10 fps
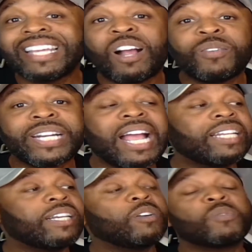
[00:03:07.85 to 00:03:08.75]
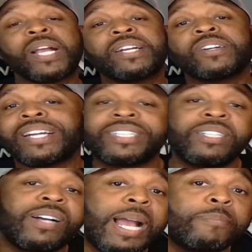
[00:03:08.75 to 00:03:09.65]
They already had that on record. I
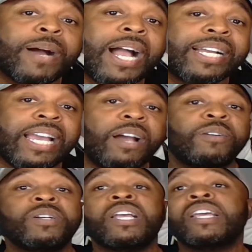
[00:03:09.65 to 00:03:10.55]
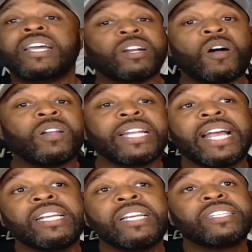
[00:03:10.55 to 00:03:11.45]
still have my account and all that.